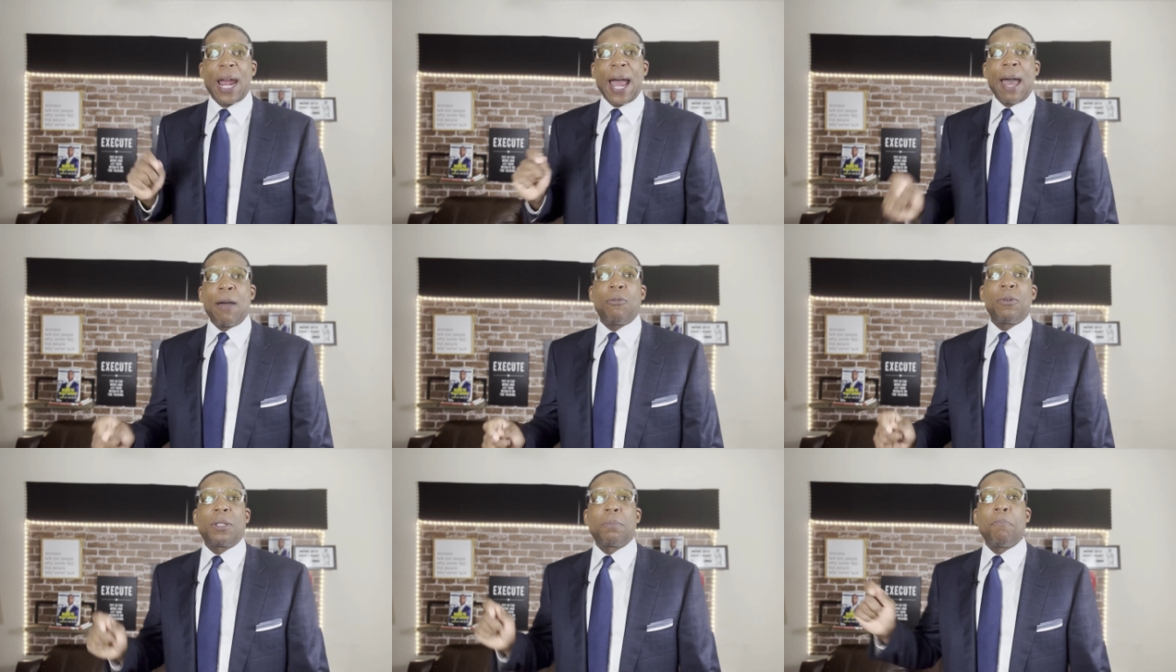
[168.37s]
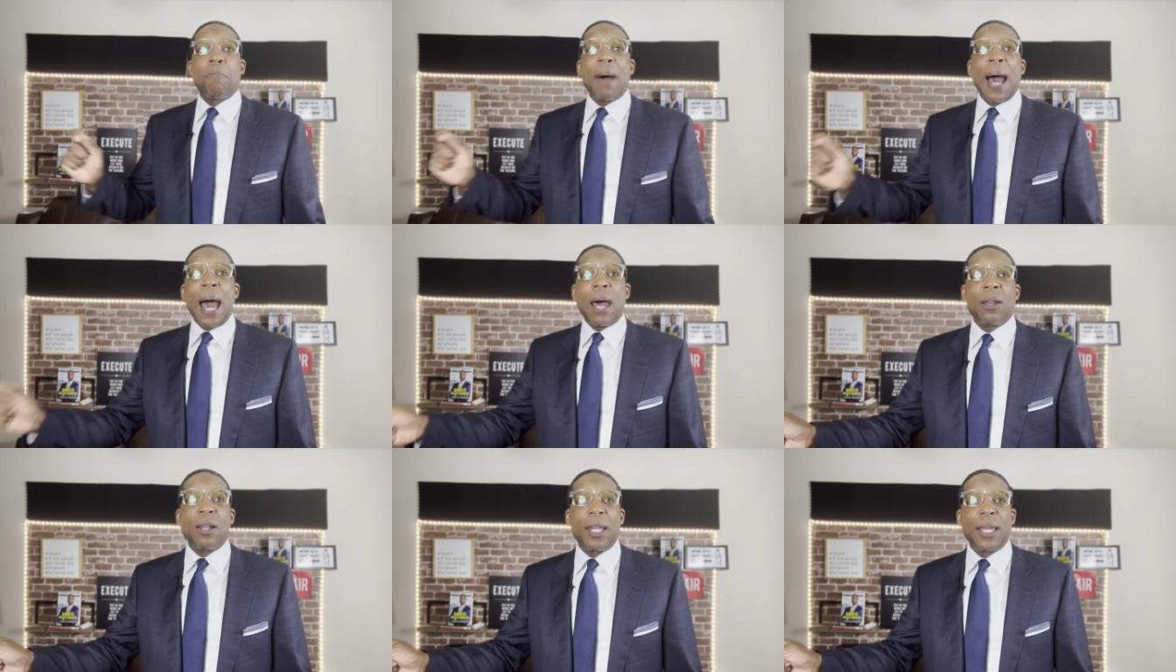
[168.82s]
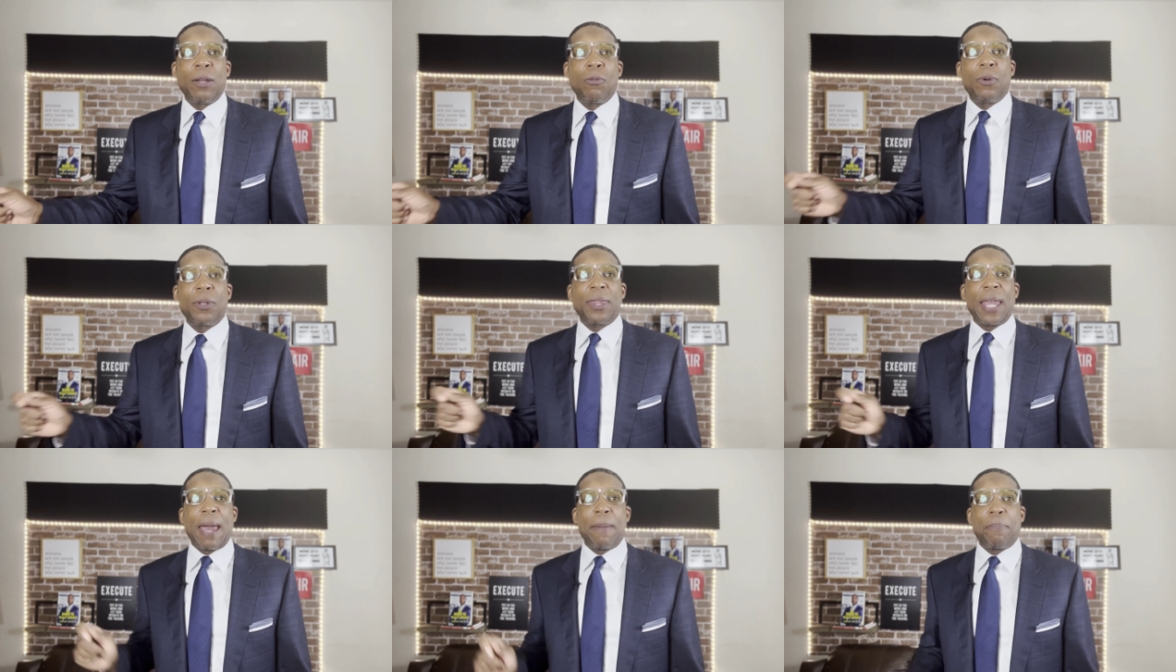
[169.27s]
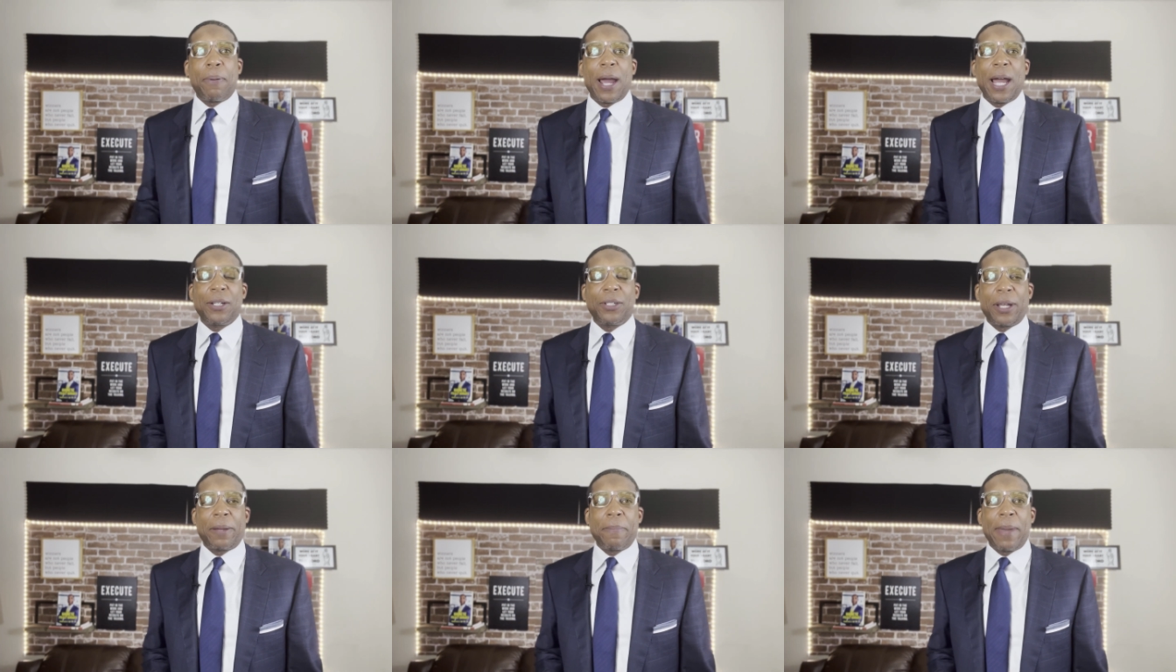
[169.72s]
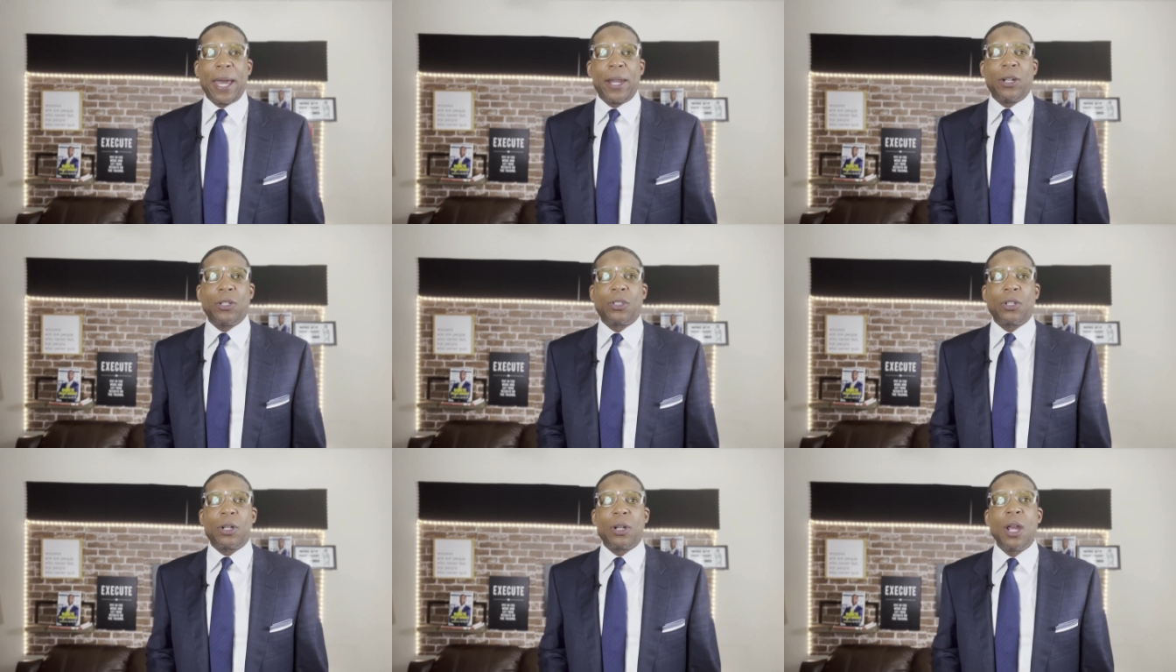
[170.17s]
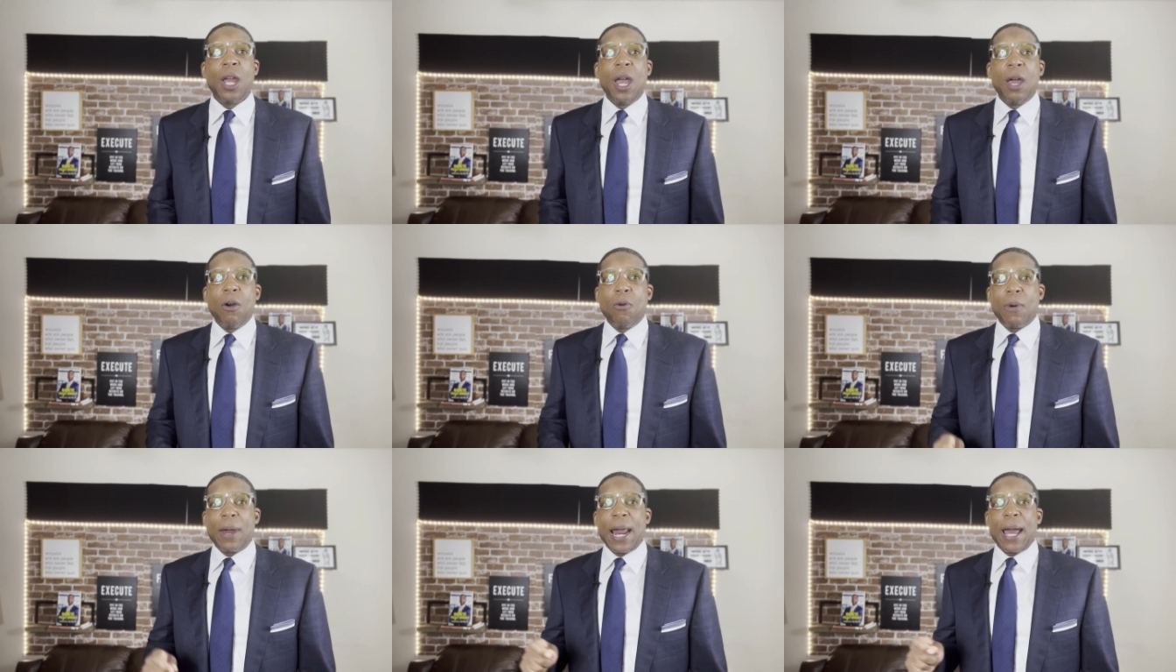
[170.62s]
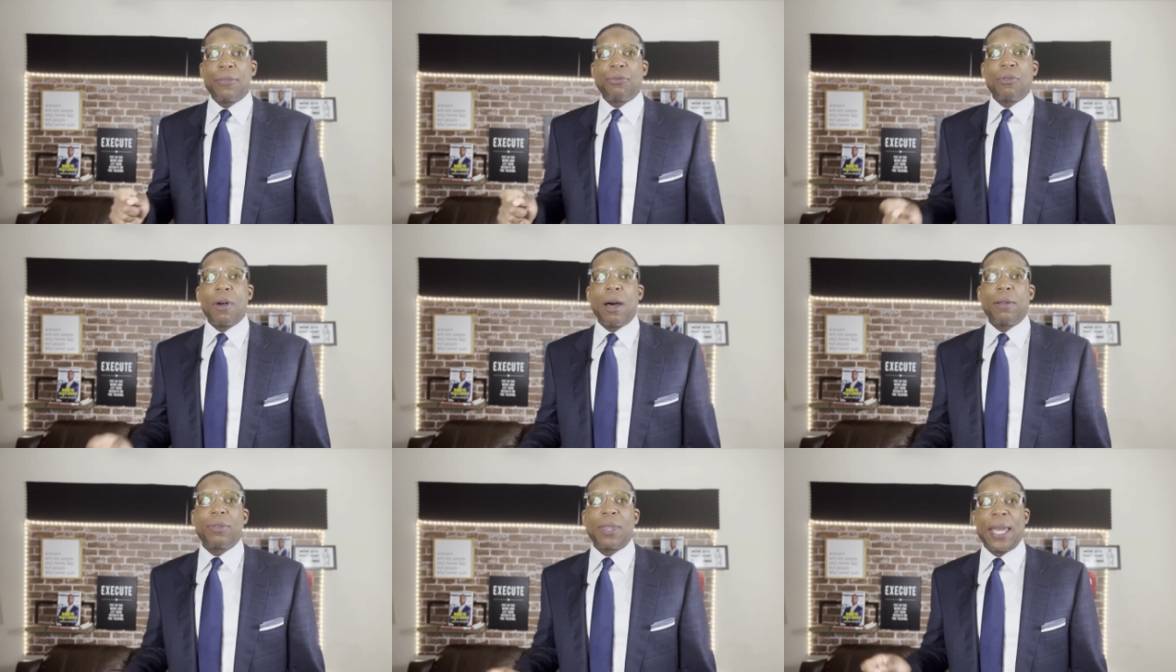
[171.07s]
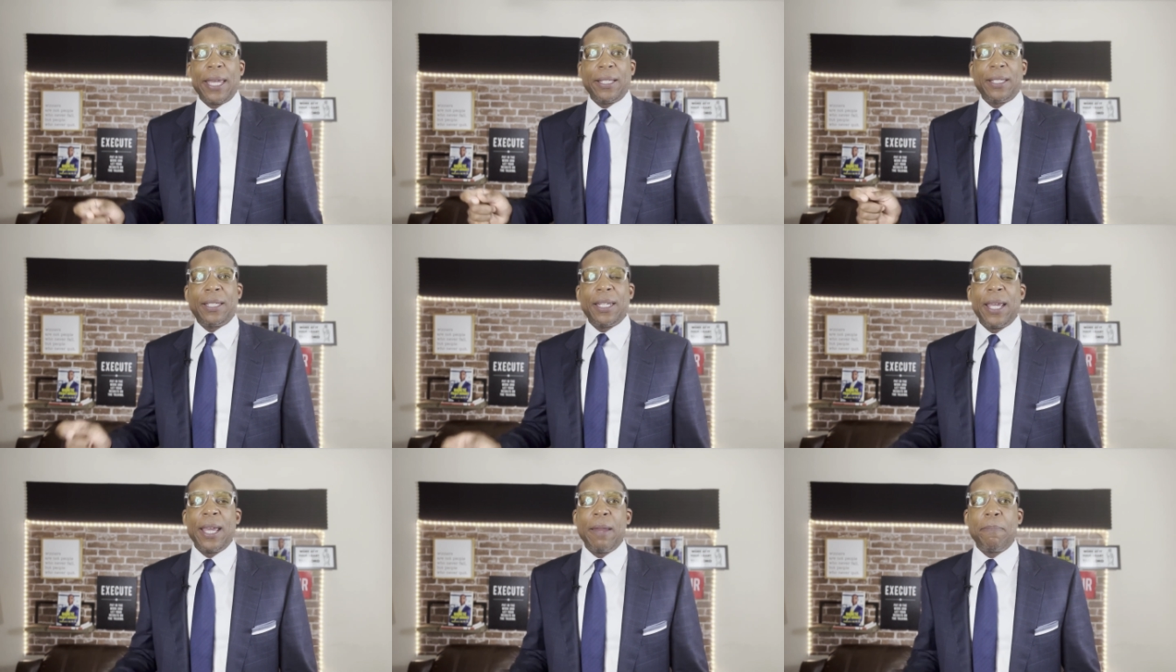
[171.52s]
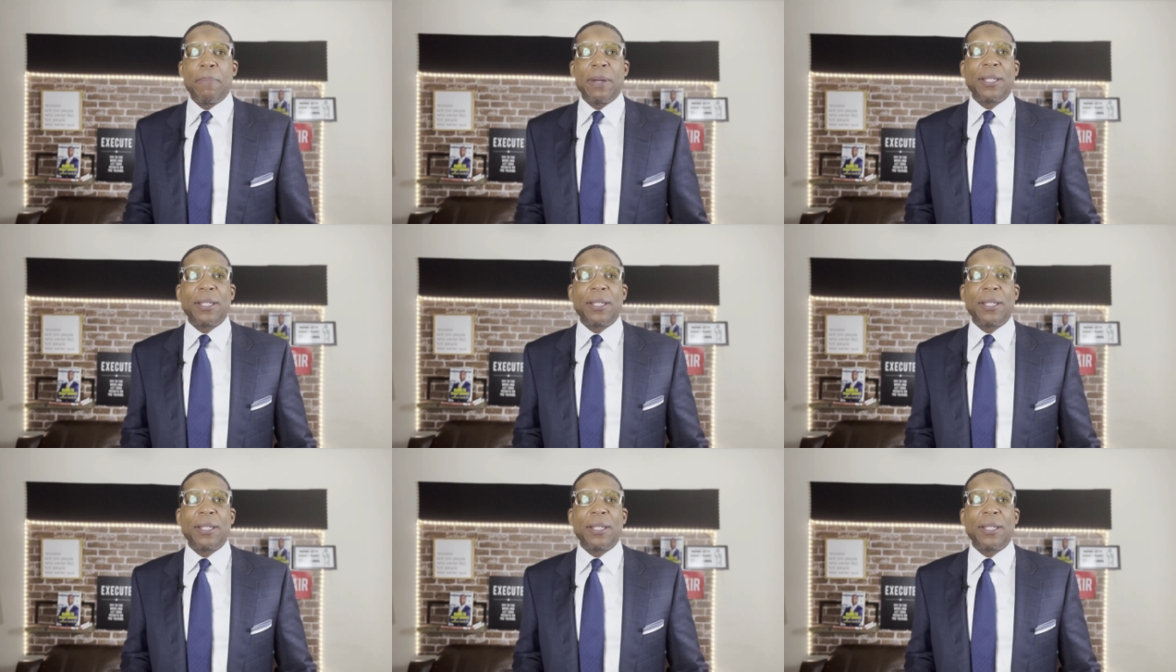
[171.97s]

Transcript: I was modeling with that project manager what I thought they did,